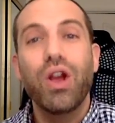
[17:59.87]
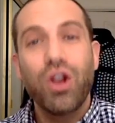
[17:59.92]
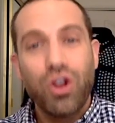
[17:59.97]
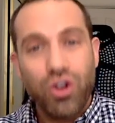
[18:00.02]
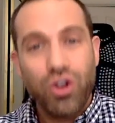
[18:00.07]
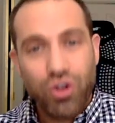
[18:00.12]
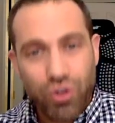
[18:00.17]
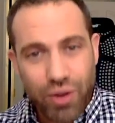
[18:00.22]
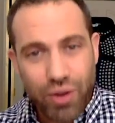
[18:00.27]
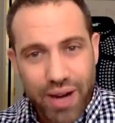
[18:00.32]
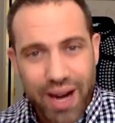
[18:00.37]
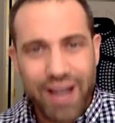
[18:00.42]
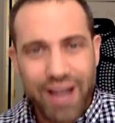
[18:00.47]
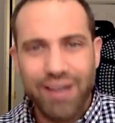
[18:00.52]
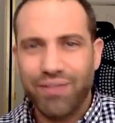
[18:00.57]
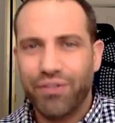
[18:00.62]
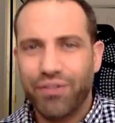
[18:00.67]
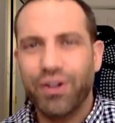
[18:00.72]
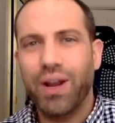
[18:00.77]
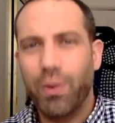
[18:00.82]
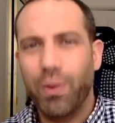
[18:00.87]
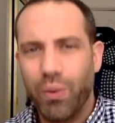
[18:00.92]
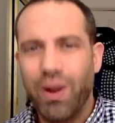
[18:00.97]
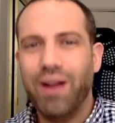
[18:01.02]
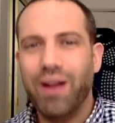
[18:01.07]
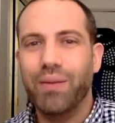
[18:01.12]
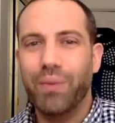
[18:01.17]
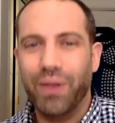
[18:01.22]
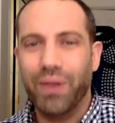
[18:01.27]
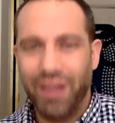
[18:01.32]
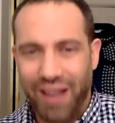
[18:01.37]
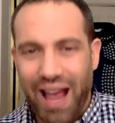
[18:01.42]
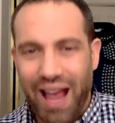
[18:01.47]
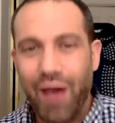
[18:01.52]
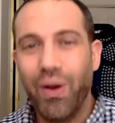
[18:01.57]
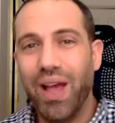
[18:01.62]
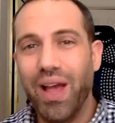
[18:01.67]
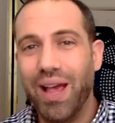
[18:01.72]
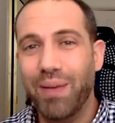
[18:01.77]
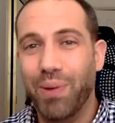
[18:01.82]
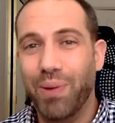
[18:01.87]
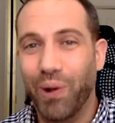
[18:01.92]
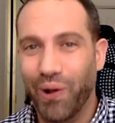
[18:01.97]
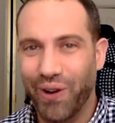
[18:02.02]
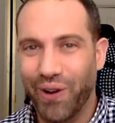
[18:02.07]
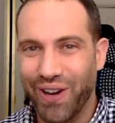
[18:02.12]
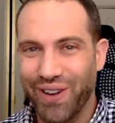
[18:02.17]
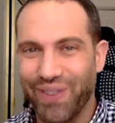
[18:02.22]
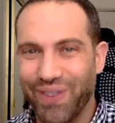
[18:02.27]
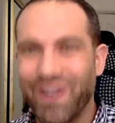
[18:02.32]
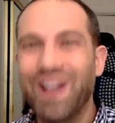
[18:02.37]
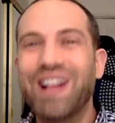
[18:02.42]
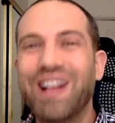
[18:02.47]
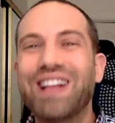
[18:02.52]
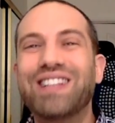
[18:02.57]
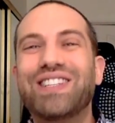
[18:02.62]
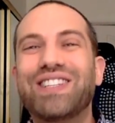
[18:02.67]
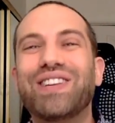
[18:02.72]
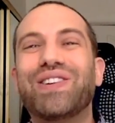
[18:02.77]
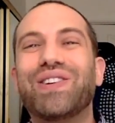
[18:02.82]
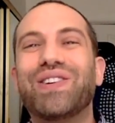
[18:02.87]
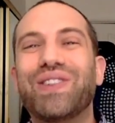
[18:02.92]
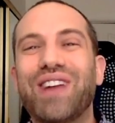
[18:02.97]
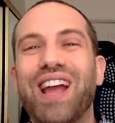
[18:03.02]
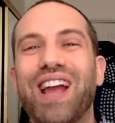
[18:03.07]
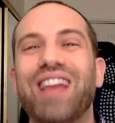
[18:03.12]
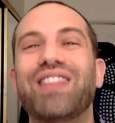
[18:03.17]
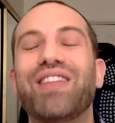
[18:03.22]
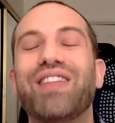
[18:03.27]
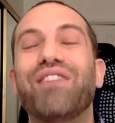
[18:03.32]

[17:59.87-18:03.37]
create, forget ready and willing, how able are you to create the